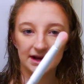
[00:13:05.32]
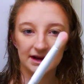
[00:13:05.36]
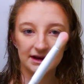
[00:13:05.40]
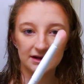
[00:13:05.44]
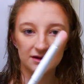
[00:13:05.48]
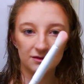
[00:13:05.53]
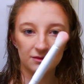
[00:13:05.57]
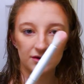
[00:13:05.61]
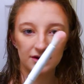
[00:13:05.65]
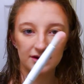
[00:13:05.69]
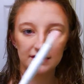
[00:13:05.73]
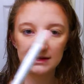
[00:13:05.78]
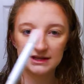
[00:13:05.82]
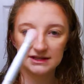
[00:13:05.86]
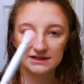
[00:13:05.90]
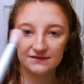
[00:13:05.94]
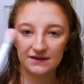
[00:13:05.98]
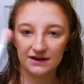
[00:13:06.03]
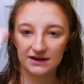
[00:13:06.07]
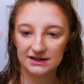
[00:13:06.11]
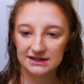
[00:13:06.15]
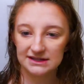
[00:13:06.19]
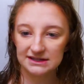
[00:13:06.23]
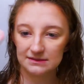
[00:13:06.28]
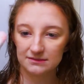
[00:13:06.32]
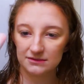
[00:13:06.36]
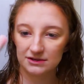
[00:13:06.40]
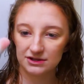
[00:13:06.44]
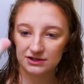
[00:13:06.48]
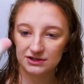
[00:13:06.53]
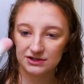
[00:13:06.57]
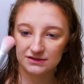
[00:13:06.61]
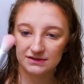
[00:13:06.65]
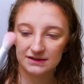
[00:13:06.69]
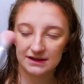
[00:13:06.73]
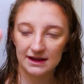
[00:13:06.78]
tiny one. It's very
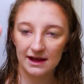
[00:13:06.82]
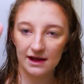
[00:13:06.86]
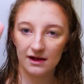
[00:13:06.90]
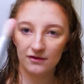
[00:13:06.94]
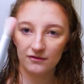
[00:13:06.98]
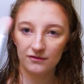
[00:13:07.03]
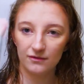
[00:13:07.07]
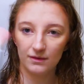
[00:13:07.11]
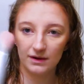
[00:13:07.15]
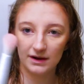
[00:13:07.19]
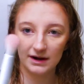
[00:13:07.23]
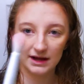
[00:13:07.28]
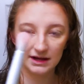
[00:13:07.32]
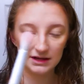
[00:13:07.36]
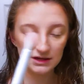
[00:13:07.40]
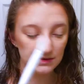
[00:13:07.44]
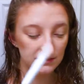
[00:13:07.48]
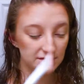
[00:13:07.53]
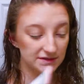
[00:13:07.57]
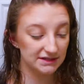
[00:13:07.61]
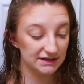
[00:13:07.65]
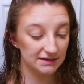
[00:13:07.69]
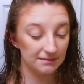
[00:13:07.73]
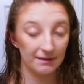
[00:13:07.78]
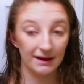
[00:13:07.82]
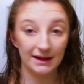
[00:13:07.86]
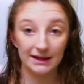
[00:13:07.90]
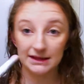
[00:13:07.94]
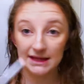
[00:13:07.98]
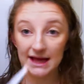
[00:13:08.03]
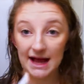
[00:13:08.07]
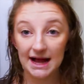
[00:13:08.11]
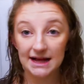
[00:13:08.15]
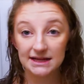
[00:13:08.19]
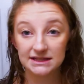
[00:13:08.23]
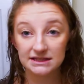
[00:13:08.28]
similar to the e.l.f. one I used in my
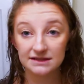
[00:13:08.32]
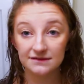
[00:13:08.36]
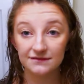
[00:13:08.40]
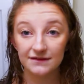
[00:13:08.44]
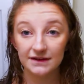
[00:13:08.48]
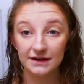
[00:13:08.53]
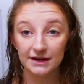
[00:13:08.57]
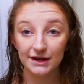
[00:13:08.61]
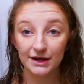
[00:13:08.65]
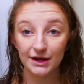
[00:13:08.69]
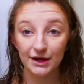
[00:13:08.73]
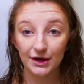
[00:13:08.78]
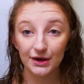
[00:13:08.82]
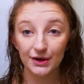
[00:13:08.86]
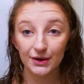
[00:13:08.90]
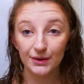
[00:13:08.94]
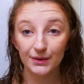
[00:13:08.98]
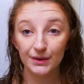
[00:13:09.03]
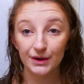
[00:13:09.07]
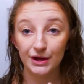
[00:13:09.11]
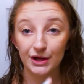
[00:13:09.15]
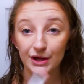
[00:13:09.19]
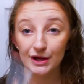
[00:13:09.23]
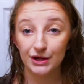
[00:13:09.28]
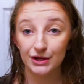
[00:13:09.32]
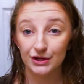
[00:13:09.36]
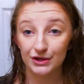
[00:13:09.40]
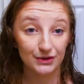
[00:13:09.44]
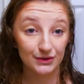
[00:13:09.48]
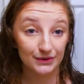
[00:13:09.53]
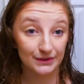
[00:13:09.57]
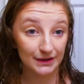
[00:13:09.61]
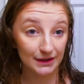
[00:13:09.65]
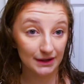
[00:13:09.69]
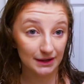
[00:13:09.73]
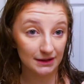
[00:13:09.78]
last video.
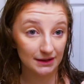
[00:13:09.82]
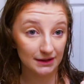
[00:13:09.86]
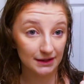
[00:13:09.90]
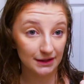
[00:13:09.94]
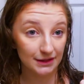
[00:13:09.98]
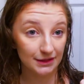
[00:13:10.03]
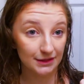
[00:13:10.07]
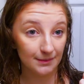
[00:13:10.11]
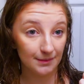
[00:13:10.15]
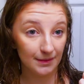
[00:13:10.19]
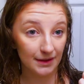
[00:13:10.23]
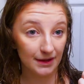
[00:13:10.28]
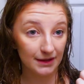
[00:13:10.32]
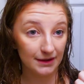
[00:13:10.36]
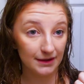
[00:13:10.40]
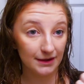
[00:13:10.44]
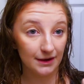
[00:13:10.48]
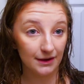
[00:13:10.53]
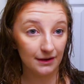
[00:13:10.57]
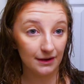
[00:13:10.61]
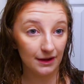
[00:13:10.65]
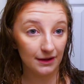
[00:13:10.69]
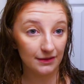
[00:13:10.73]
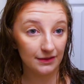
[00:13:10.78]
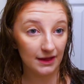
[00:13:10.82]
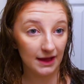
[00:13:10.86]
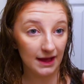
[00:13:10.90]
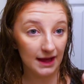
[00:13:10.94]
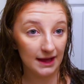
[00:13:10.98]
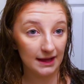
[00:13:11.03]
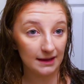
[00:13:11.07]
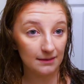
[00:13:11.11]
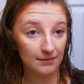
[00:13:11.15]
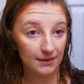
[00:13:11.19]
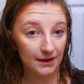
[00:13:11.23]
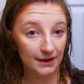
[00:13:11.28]
You can click the
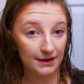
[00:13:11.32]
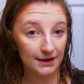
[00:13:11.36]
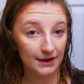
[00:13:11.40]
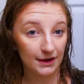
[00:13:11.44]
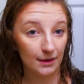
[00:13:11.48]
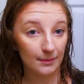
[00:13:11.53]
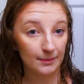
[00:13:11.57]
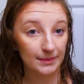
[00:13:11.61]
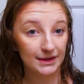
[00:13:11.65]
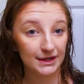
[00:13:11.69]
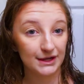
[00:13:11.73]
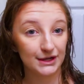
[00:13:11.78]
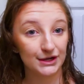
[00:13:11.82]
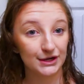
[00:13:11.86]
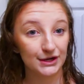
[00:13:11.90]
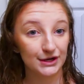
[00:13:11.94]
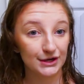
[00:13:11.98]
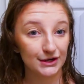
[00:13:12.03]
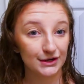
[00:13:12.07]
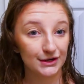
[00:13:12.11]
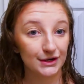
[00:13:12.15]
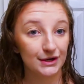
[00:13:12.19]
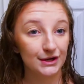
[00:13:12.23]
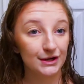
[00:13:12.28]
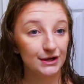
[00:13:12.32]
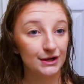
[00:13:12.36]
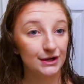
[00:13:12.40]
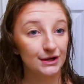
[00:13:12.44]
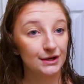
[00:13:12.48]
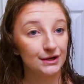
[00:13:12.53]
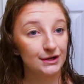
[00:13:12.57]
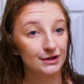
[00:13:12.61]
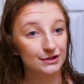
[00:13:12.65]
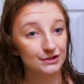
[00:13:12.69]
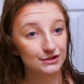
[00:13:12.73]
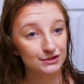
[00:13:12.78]
eye button up here
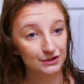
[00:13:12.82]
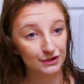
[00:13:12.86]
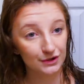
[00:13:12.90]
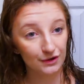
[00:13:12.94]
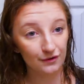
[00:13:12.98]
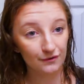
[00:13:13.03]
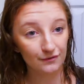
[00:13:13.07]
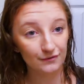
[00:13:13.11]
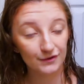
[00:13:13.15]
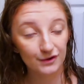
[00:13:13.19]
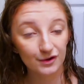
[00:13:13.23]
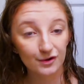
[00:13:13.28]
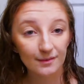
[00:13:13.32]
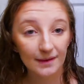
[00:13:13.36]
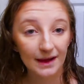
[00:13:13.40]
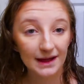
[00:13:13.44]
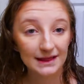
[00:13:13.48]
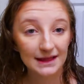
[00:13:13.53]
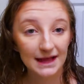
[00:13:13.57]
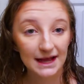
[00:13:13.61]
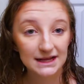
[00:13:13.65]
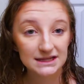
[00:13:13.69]
to go view my